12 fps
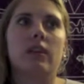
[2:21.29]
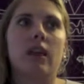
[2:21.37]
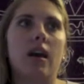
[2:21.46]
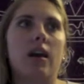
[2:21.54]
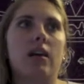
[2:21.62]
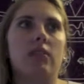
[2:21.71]

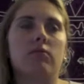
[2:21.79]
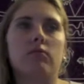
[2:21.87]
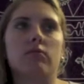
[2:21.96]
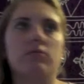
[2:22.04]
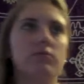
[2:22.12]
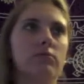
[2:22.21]
I
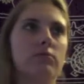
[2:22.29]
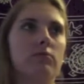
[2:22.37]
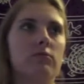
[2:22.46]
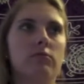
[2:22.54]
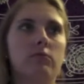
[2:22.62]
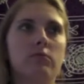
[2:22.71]

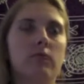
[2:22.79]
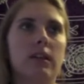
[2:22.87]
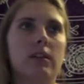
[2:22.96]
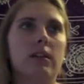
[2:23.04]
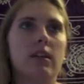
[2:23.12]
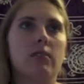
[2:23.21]
went
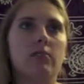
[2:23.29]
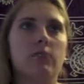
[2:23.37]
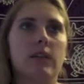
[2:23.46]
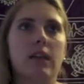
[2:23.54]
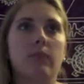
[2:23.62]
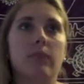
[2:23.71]
and
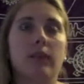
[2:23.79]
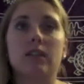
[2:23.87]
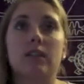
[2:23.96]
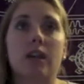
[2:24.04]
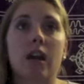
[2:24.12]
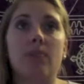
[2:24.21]
became, like, a
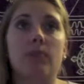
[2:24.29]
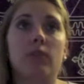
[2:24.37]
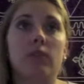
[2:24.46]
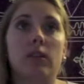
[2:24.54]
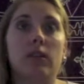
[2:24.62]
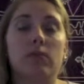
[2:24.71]

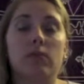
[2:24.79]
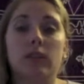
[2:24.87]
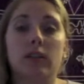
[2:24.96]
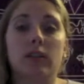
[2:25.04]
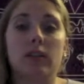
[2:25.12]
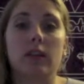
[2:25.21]
stockbroker
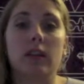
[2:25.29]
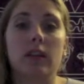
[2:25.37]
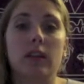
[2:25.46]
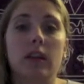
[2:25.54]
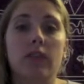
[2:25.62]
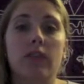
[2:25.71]
really early in
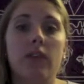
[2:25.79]
life.